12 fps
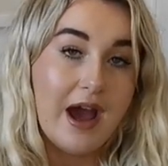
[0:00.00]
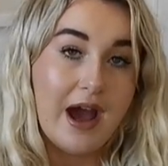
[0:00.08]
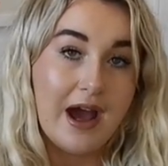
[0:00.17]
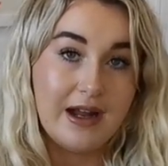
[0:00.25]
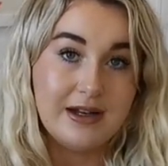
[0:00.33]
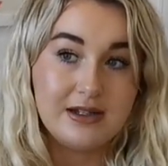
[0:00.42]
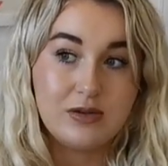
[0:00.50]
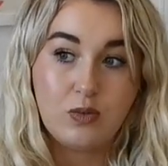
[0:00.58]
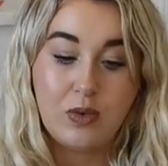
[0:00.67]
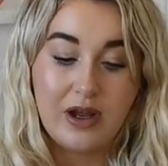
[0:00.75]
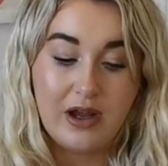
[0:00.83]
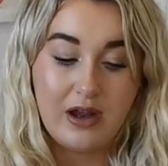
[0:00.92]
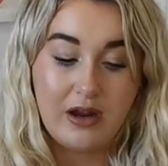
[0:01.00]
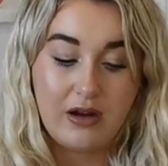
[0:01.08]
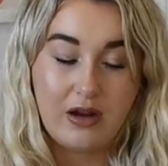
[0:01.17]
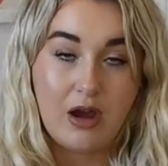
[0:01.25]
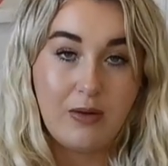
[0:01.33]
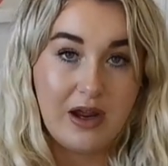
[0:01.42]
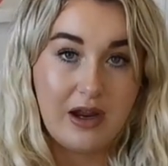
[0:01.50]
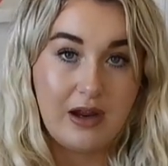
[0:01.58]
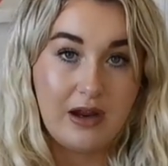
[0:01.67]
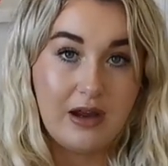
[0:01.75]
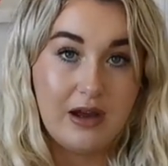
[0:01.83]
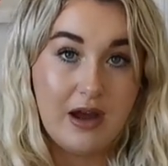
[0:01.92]
and we're
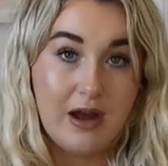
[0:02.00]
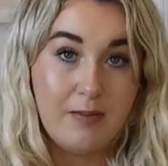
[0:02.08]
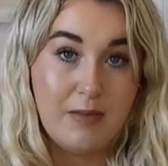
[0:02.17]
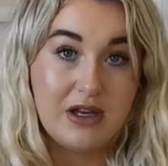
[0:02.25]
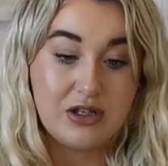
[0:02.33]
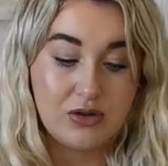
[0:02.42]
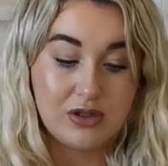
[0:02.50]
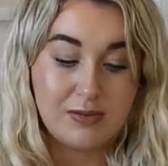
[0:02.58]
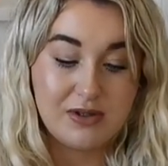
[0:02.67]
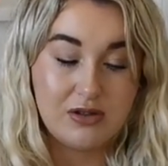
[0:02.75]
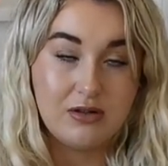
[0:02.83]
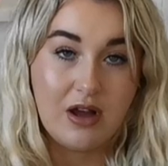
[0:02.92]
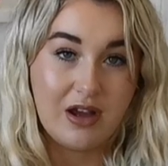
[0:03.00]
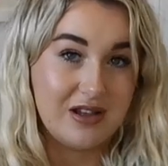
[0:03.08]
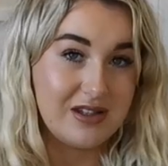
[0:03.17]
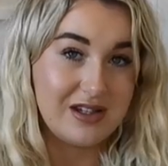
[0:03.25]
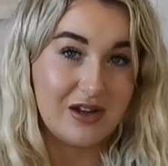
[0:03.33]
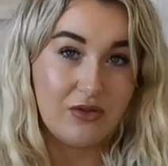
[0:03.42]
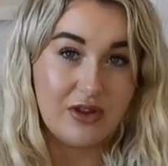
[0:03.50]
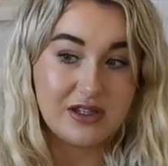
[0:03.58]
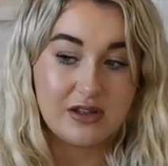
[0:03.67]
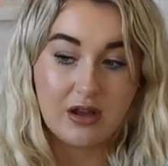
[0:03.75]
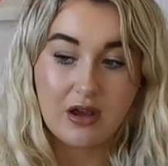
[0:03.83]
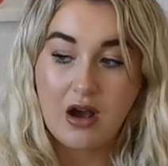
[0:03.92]
going into hospital, I can sit on this
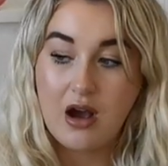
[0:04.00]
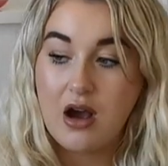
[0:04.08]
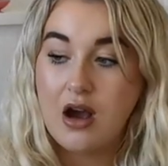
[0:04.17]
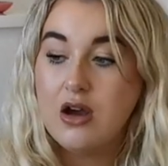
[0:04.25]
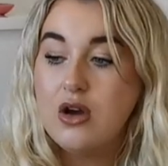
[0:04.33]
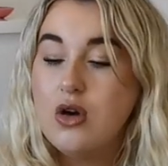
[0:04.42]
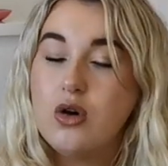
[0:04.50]
in the car,